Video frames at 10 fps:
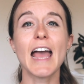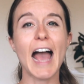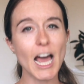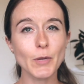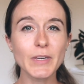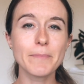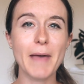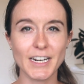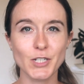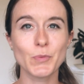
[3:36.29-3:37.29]
How do we get
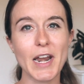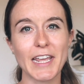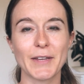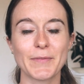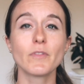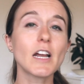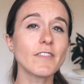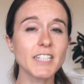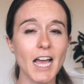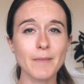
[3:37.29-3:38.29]
back to running?
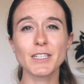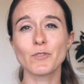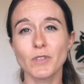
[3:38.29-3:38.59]
Recovery times can